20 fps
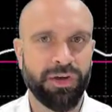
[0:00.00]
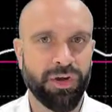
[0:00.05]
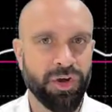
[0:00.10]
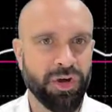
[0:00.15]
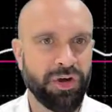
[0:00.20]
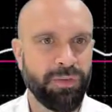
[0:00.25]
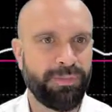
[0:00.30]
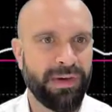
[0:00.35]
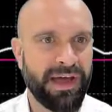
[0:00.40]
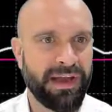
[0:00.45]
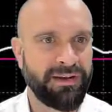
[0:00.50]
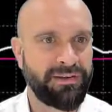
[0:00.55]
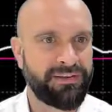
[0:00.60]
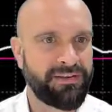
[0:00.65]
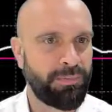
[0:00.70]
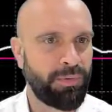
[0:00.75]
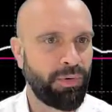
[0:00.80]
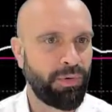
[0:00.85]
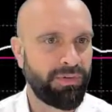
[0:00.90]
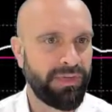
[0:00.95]
Good band of
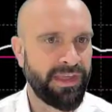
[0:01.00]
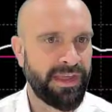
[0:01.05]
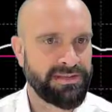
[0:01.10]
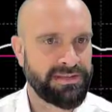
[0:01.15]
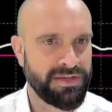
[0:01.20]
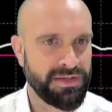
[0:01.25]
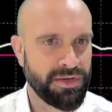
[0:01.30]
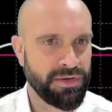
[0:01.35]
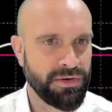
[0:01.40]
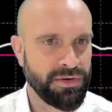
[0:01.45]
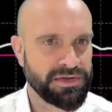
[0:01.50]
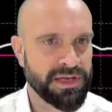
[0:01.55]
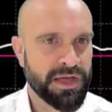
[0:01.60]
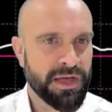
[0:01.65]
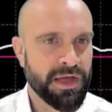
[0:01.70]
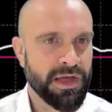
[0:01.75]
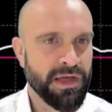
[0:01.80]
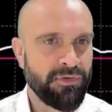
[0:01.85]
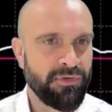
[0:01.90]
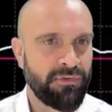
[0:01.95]
support there to use
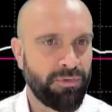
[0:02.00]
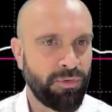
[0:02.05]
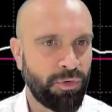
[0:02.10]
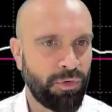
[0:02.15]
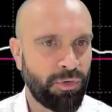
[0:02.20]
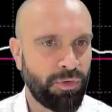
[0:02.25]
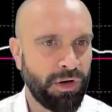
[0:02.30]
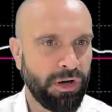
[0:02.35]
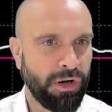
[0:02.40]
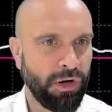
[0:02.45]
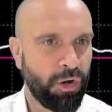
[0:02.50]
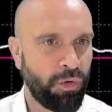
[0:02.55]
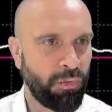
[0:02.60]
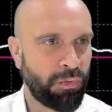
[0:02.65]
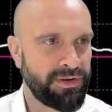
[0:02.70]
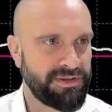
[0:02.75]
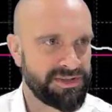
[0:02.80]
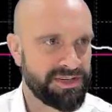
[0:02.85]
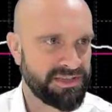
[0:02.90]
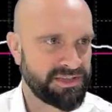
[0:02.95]
for long
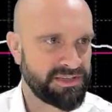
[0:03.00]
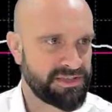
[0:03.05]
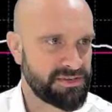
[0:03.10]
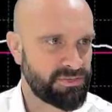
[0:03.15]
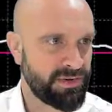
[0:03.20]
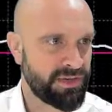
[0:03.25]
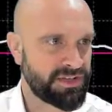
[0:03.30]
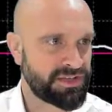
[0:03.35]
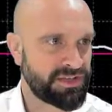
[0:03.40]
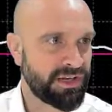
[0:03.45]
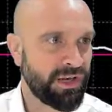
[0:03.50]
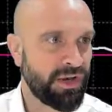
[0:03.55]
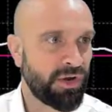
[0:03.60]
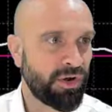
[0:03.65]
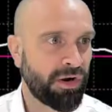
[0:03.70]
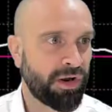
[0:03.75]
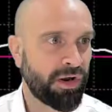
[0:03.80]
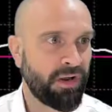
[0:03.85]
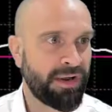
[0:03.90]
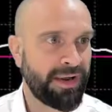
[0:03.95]
positions, which
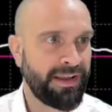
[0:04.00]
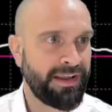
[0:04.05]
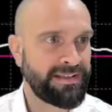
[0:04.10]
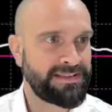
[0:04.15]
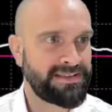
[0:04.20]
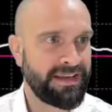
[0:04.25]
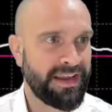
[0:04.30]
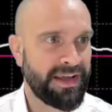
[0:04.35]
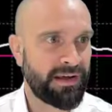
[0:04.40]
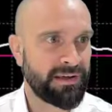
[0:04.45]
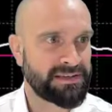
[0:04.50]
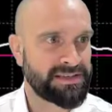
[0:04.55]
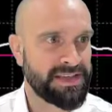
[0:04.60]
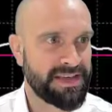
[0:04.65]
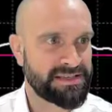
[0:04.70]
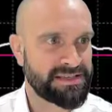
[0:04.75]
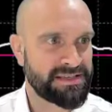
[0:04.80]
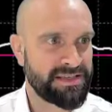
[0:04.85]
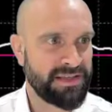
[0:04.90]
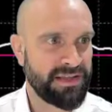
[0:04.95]
look likely to now
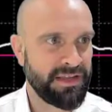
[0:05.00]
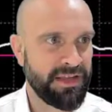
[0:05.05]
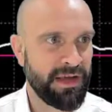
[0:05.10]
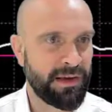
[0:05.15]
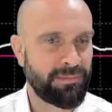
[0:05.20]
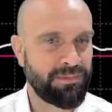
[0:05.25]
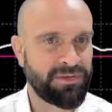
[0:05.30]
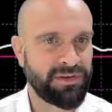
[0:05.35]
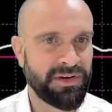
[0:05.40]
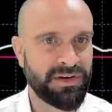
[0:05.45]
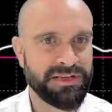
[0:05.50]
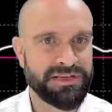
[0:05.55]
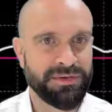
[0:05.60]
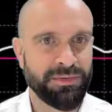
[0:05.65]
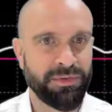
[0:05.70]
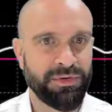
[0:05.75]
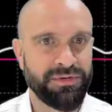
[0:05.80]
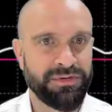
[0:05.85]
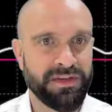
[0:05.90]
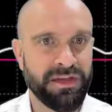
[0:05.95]
test the upside
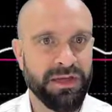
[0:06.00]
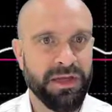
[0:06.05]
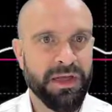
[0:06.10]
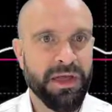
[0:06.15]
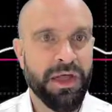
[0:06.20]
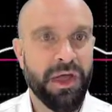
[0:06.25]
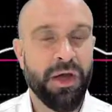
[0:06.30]
towards the